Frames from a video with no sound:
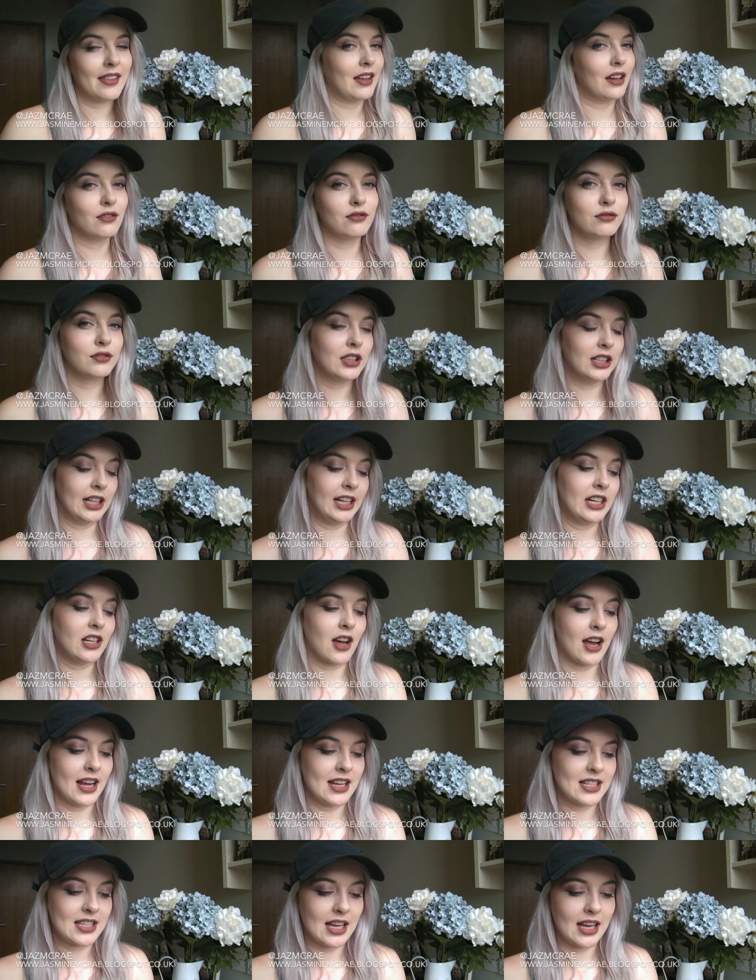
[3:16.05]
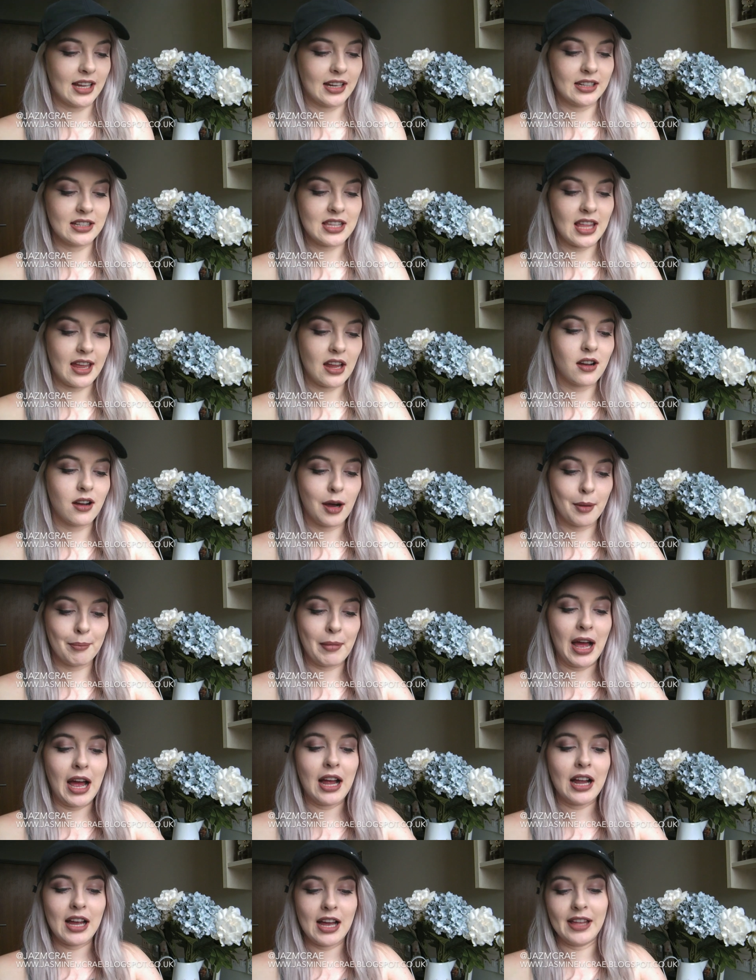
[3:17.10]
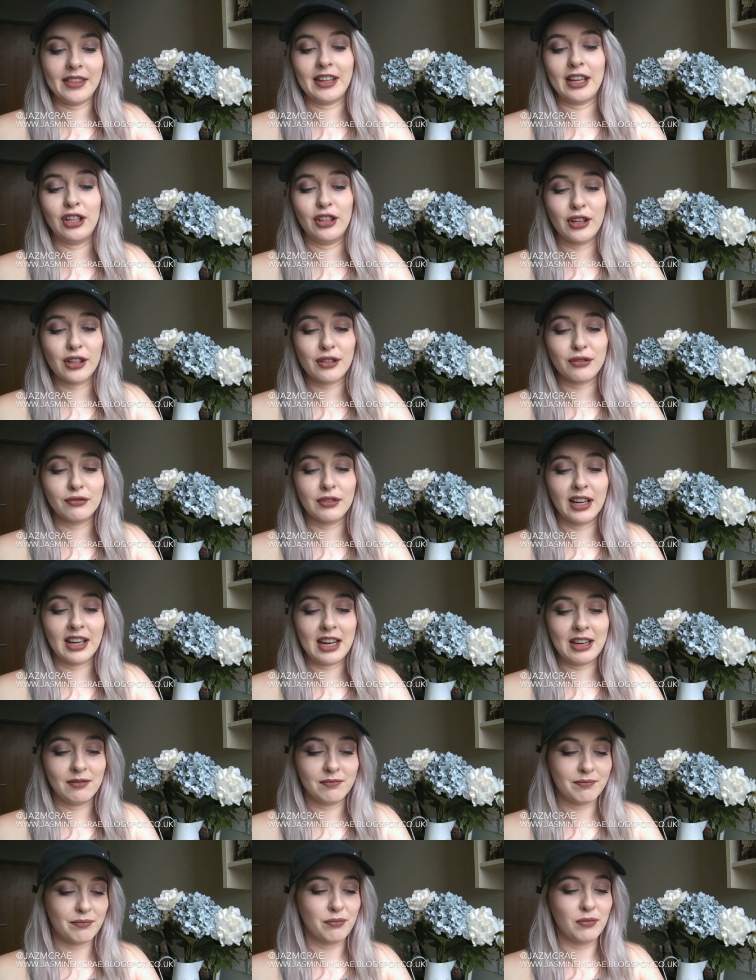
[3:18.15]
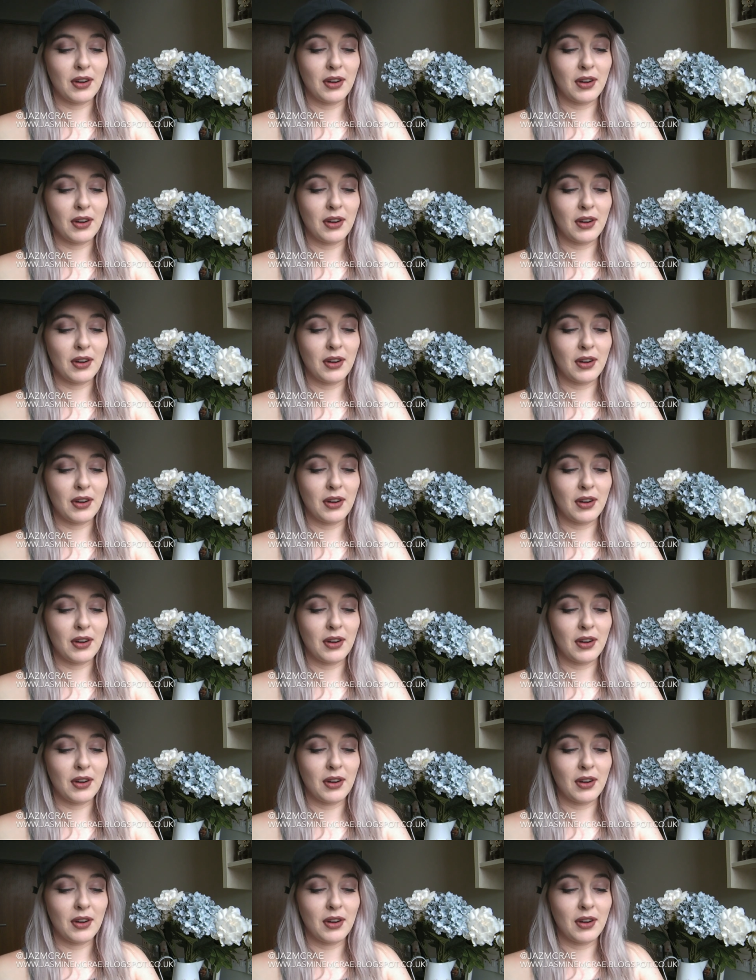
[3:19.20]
They're really nice and they are matte and they look really